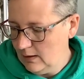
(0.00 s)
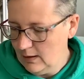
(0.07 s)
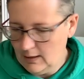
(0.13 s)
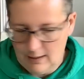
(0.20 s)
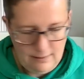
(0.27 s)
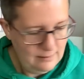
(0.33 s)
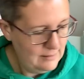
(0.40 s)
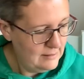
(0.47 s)

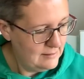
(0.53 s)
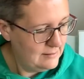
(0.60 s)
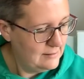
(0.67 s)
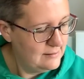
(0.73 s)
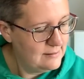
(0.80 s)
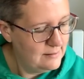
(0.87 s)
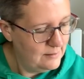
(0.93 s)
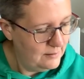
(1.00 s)
And this
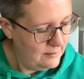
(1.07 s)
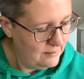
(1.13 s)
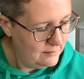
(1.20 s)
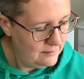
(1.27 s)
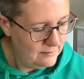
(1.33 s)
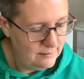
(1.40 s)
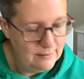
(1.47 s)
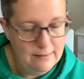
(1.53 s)
is the,
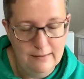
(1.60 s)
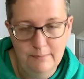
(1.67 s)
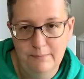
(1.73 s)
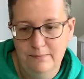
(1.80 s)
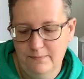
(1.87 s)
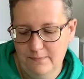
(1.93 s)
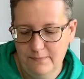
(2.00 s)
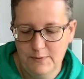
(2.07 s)

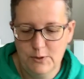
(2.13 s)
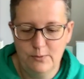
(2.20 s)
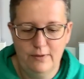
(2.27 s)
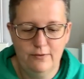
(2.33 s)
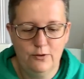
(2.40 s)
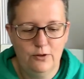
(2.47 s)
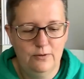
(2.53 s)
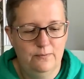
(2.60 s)
so I've
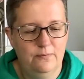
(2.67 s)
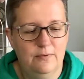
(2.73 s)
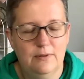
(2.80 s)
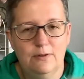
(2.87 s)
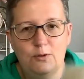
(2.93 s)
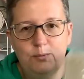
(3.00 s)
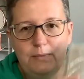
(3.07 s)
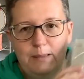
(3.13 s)
got
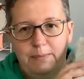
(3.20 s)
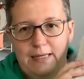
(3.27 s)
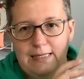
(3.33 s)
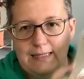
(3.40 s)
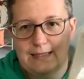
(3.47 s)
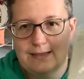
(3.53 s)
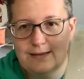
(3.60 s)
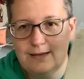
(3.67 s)
all my
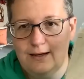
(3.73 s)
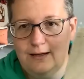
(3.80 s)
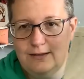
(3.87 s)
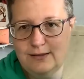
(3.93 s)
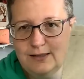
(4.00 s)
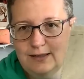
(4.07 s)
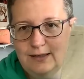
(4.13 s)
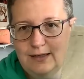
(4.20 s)
pieces cut.